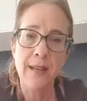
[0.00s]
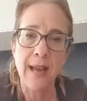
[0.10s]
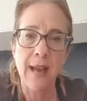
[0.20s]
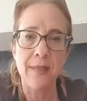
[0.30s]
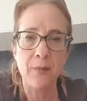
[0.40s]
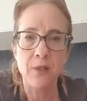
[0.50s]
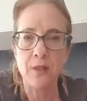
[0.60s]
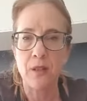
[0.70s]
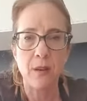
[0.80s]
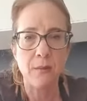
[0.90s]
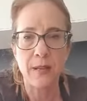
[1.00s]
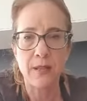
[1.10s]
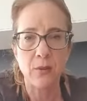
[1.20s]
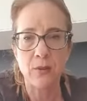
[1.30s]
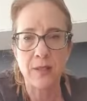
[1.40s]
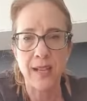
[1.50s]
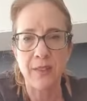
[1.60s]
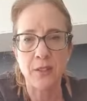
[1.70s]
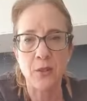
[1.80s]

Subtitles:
And then we're just going to mix it all together.